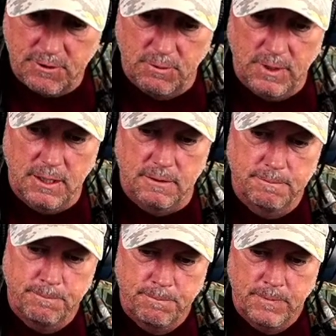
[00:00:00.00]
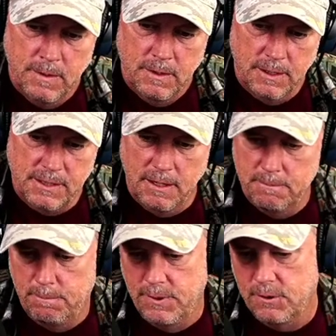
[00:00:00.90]
Korea. A
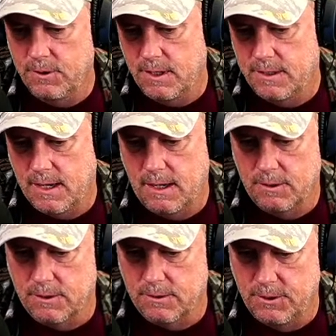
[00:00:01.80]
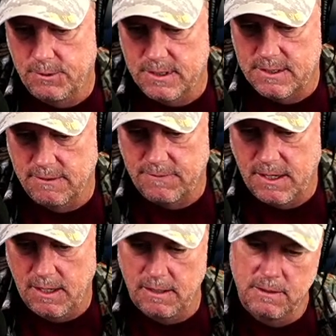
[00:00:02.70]
$10 billion
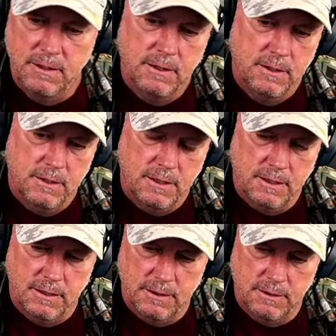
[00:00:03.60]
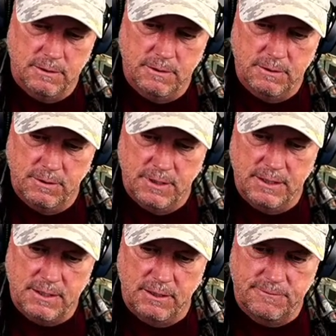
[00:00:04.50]
USFK, United
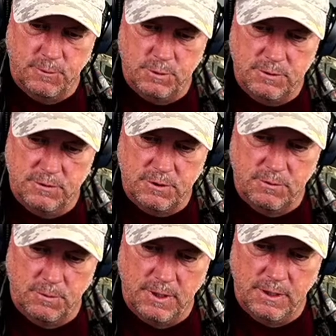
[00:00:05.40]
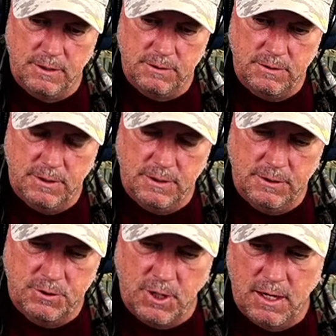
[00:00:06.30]
States Forces Korea
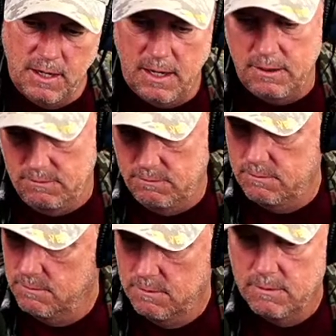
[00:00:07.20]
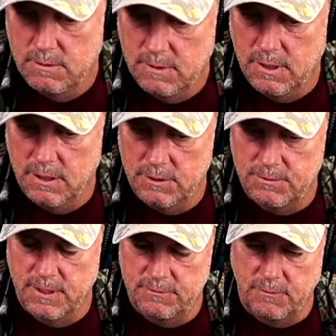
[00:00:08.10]
J8
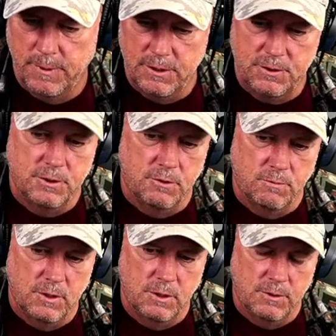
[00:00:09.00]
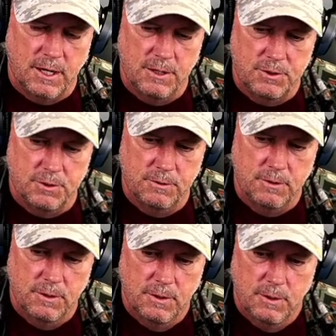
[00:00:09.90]
transformation and relocation
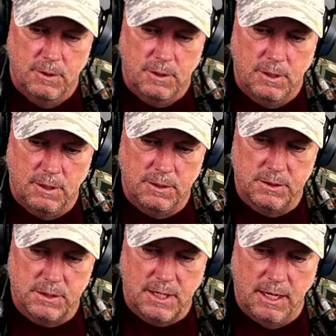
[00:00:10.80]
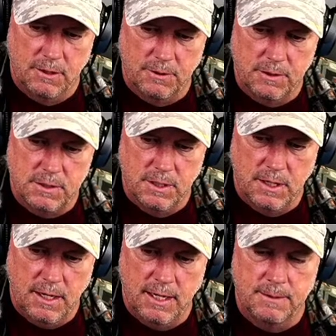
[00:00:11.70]
scandal that's going
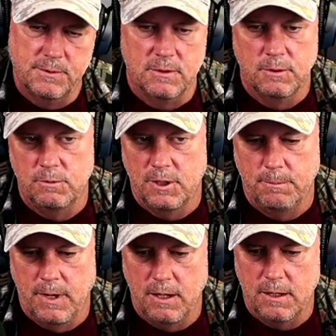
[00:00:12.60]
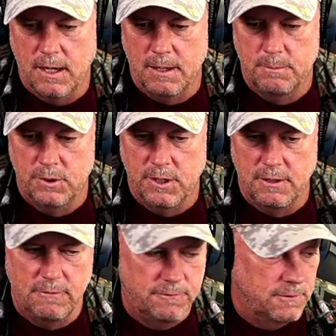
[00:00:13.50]
to absolutely make, I believe,